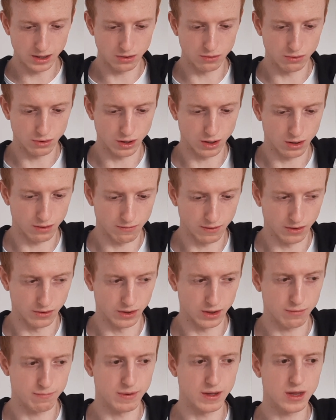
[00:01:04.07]
shoes as well,
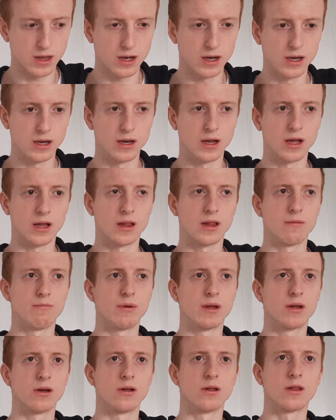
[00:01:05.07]
especially that
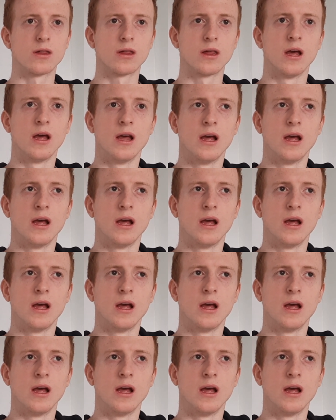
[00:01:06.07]
because